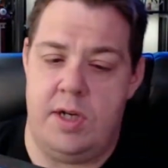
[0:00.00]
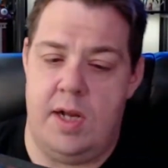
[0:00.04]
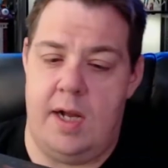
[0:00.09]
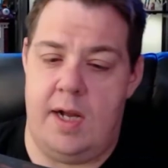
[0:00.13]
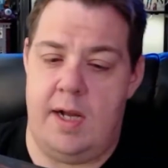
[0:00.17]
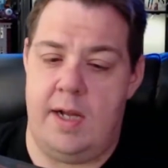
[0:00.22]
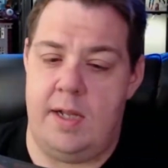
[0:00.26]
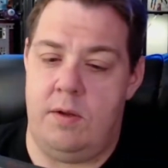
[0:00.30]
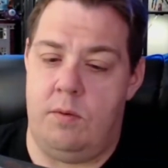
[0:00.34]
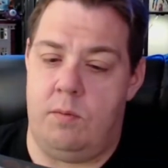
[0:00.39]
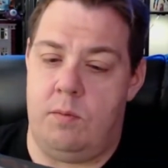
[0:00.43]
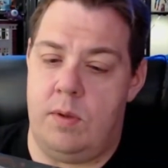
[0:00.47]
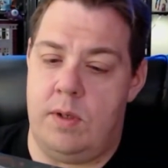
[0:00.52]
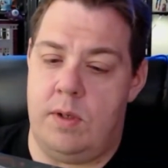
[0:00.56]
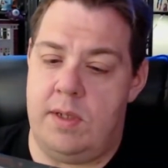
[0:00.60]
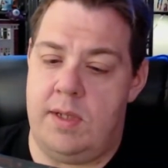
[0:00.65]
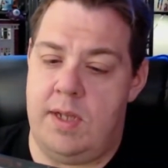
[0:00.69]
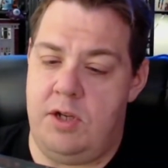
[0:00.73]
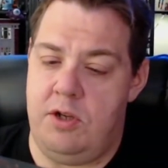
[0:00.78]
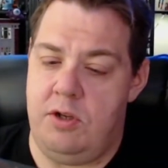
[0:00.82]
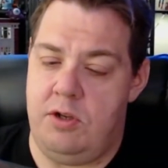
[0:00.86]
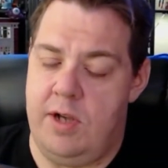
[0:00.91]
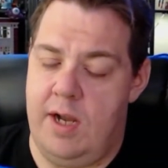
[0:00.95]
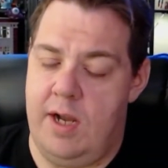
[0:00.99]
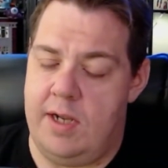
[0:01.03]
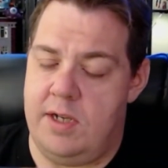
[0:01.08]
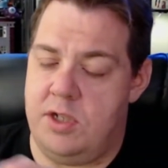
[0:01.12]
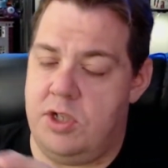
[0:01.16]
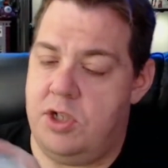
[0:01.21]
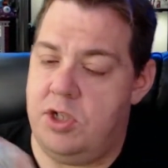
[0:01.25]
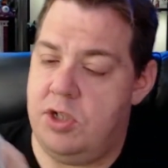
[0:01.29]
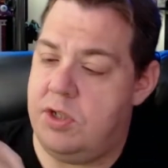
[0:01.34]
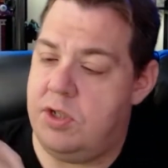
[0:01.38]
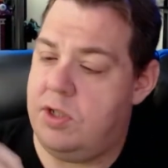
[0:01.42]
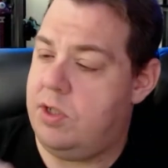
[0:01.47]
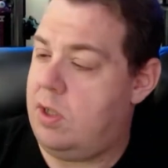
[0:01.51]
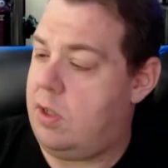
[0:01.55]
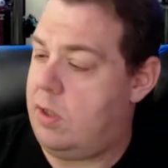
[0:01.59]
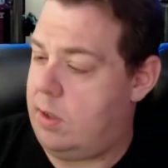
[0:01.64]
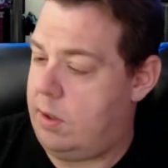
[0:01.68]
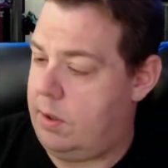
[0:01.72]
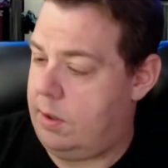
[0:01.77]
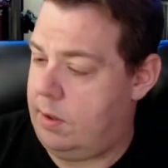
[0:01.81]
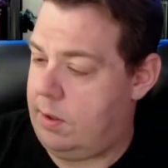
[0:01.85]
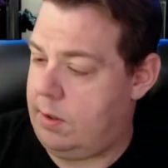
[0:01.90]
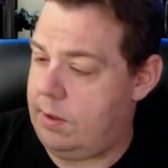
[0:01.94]
on the one that you guys just saw,
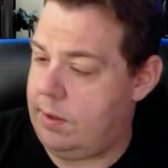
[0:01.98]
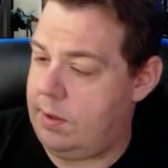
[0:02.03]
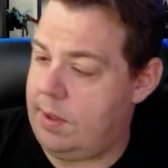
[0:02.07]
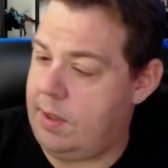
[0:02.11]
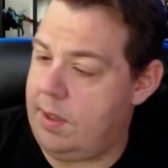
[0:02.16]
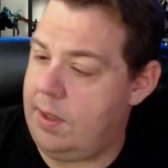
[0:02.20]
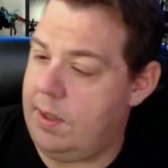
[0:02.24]
literally.